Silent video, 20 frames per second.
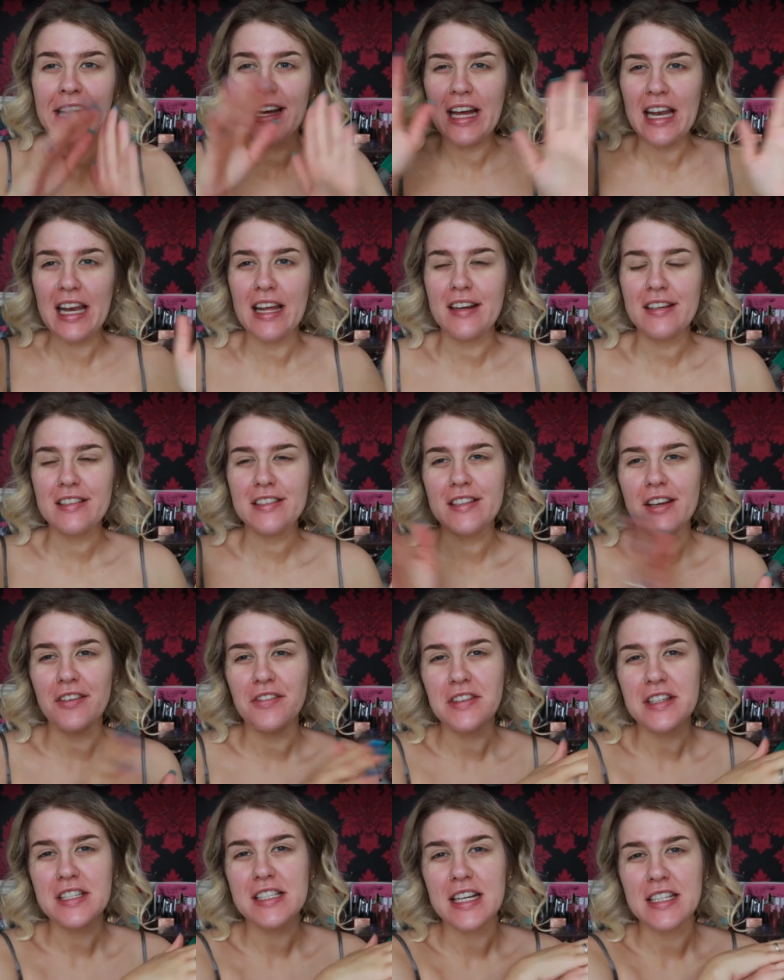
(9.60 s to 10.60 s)
Hello, so
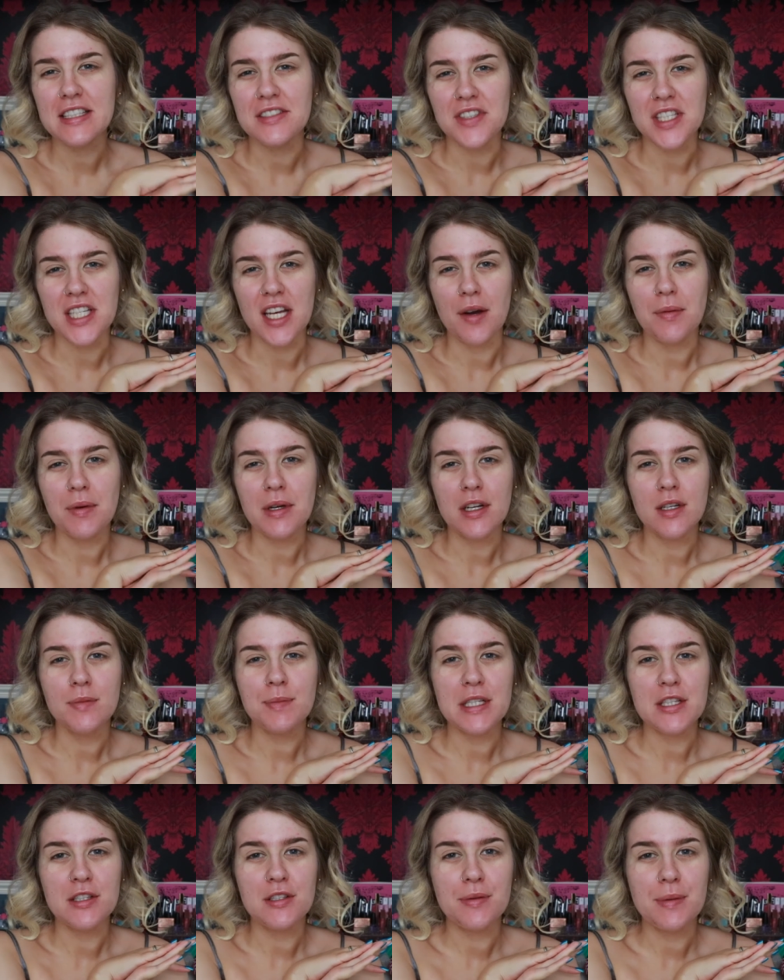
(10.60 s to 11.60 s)
for today's video we're going to
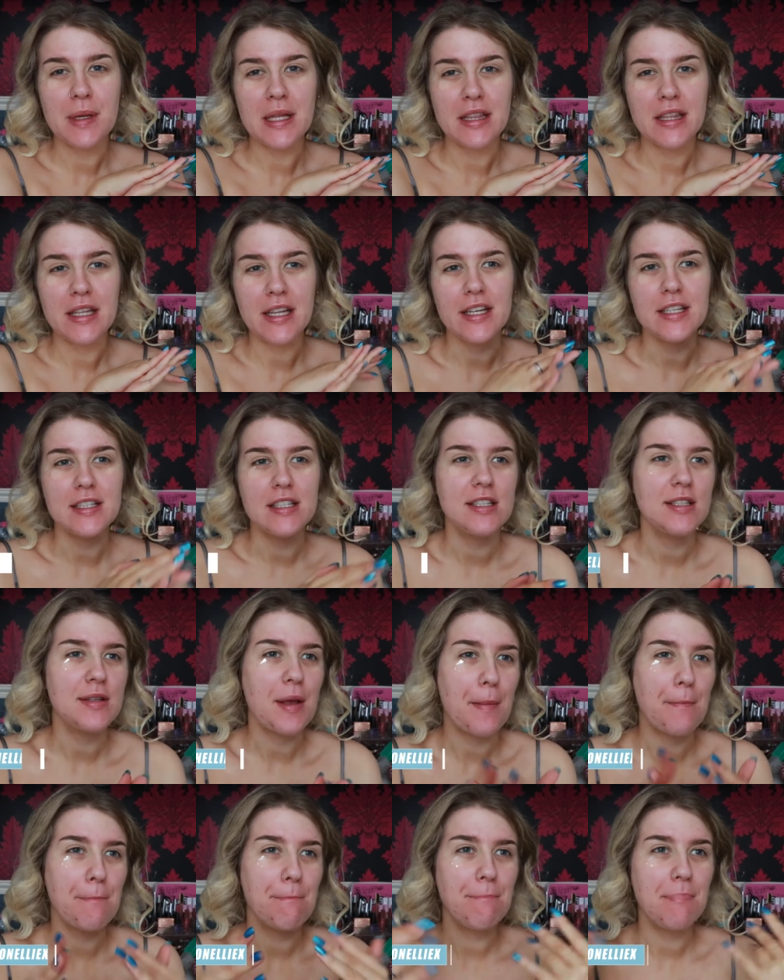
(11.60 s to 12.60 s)
be doing this
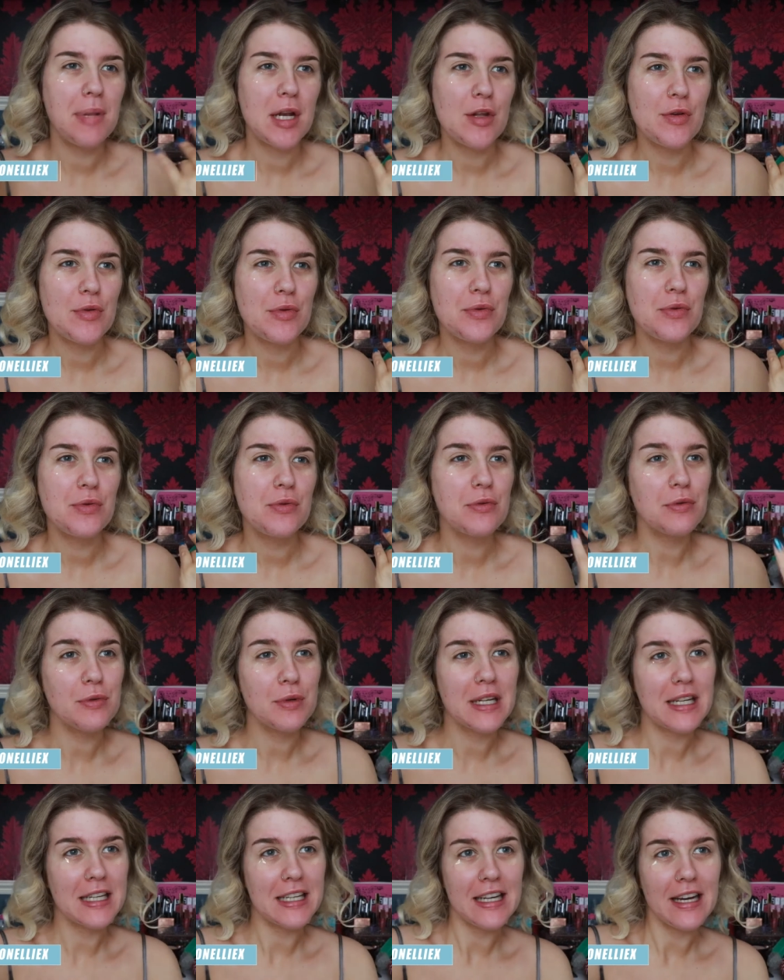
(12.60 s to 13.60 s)
blue
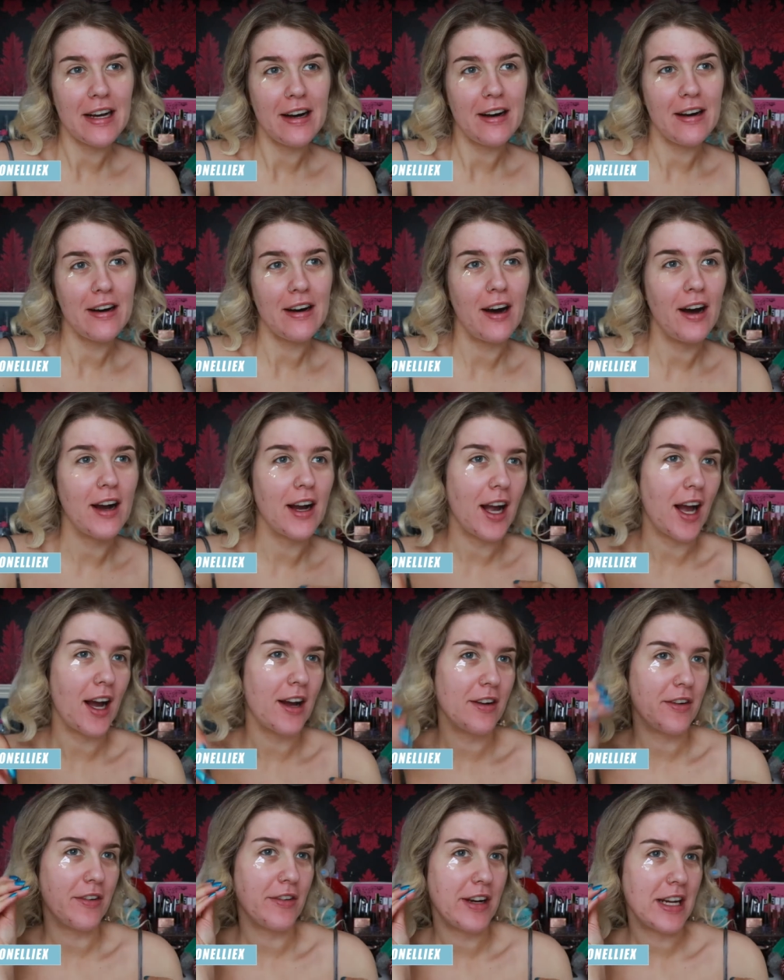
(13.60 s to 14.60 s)
glitter
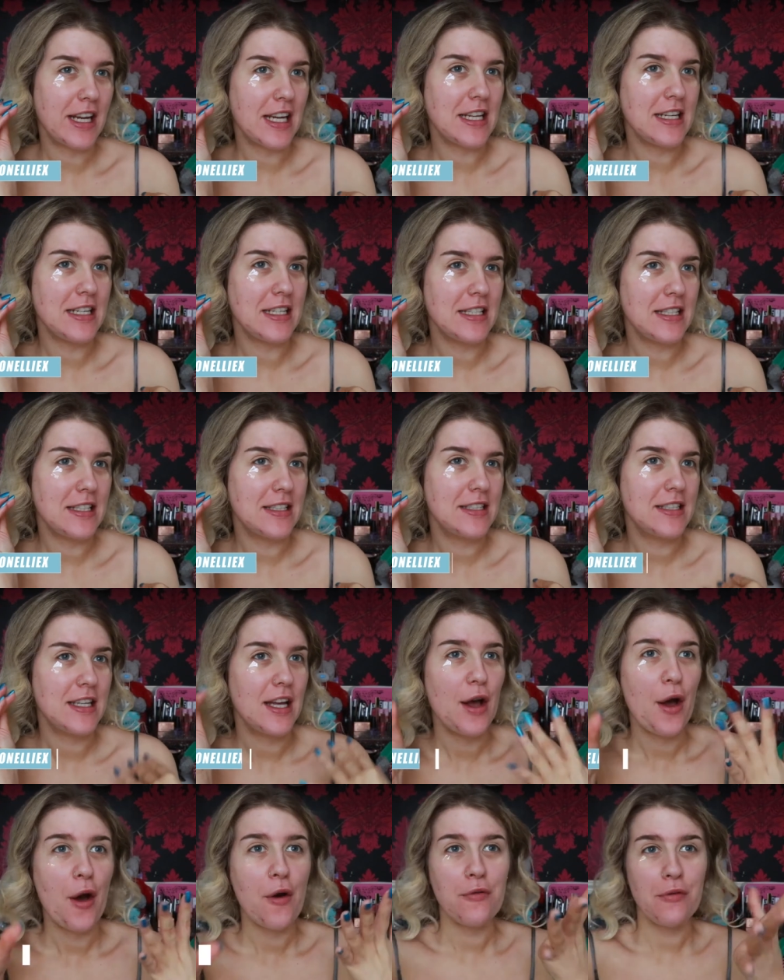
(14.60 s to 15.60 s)
cut crease
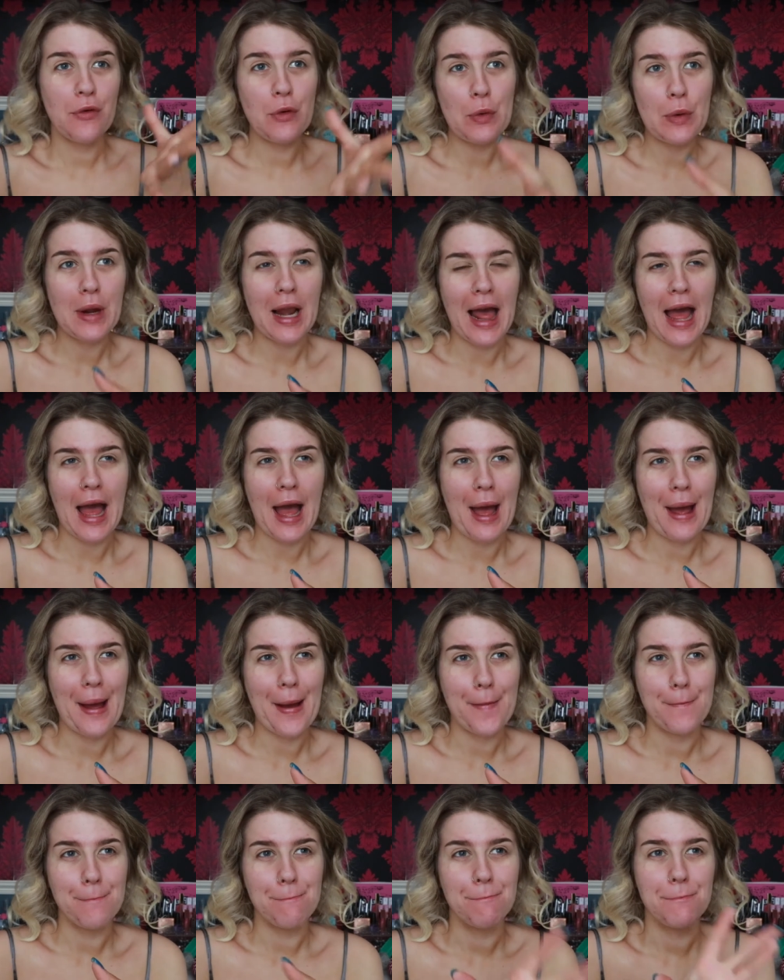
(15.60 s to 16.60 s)
full
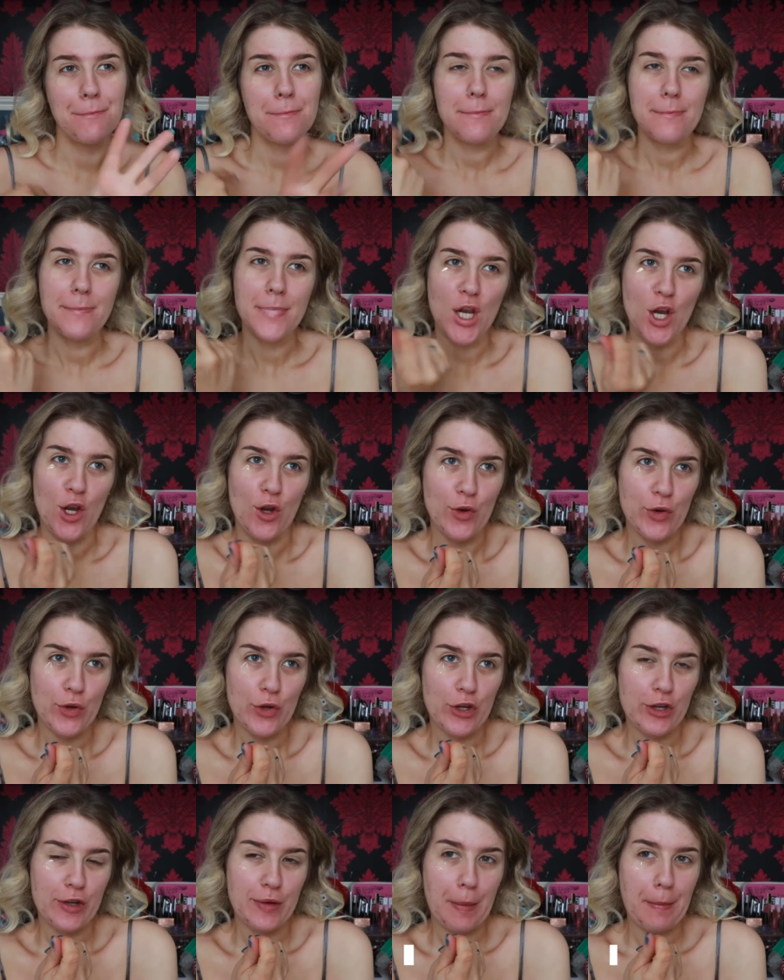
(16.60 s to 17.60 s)
glam
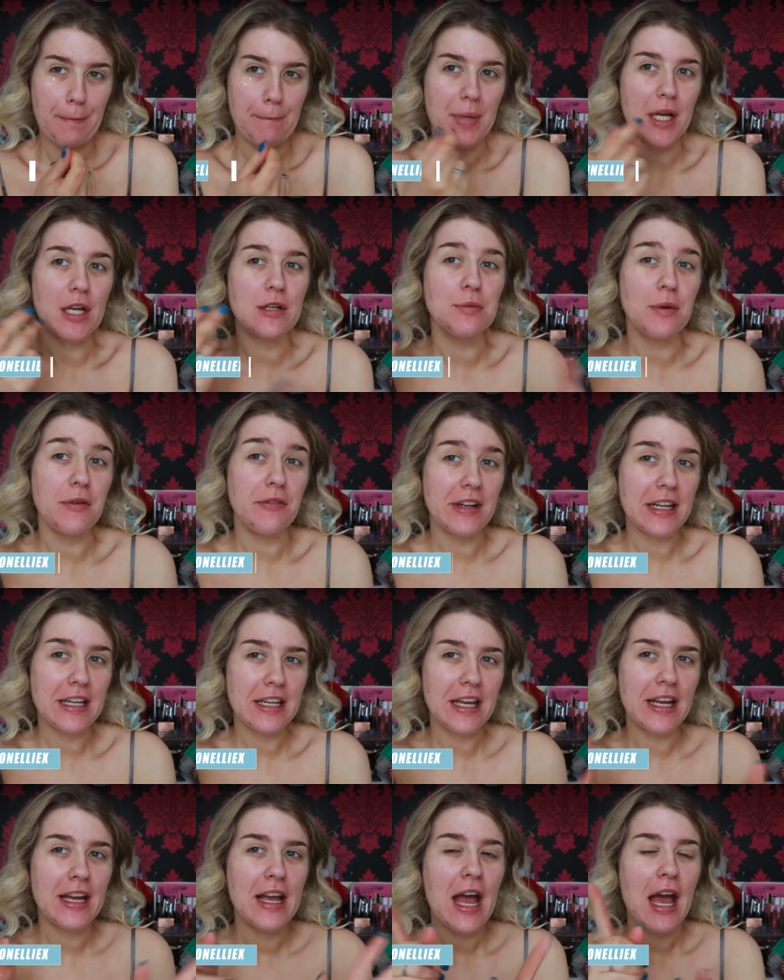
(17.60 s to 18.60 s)
look because we're
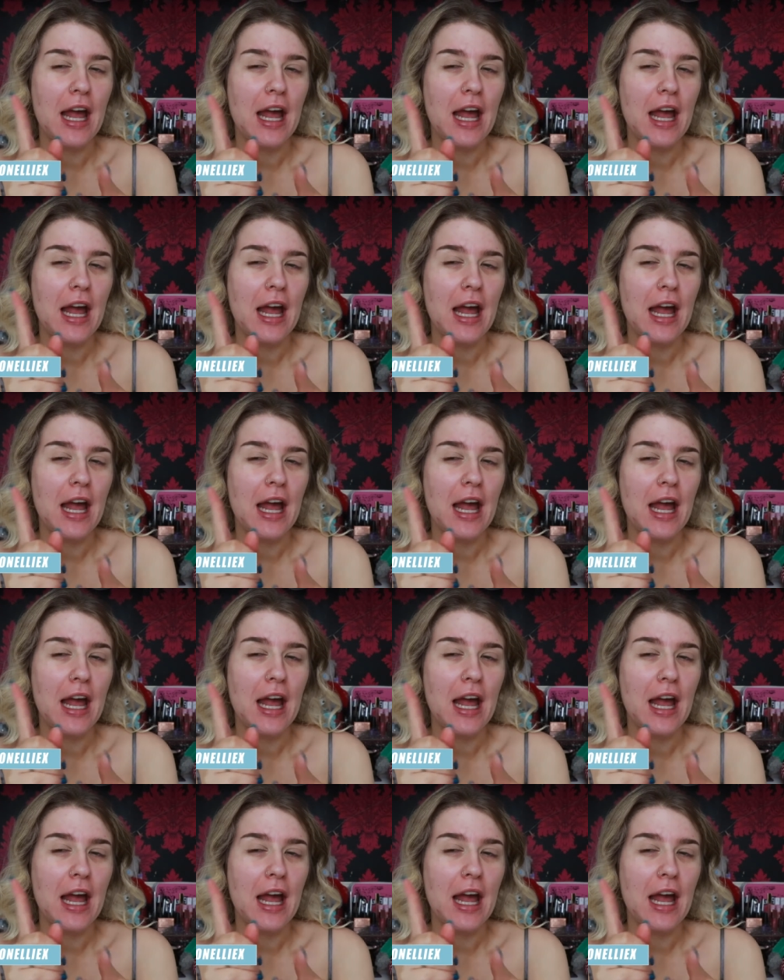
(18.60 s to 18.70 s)
feeling it.